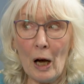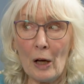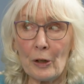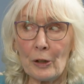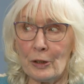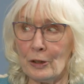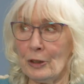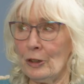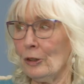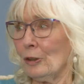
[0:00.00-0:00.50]

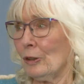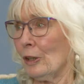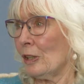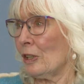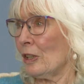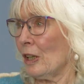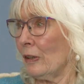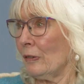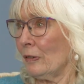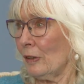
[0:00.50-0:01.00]
other
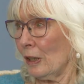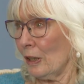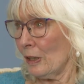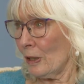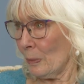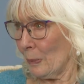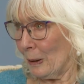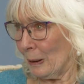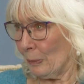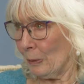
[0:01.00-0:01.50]

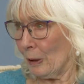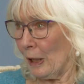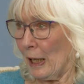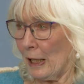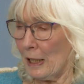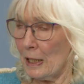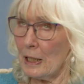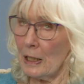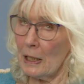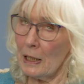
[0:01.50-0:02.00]
neurodiverse people,
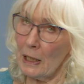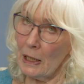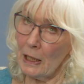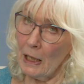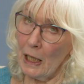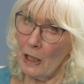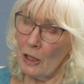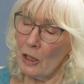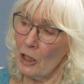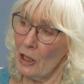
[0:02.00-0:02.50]

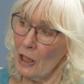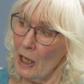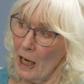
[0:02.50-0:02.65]
ADD,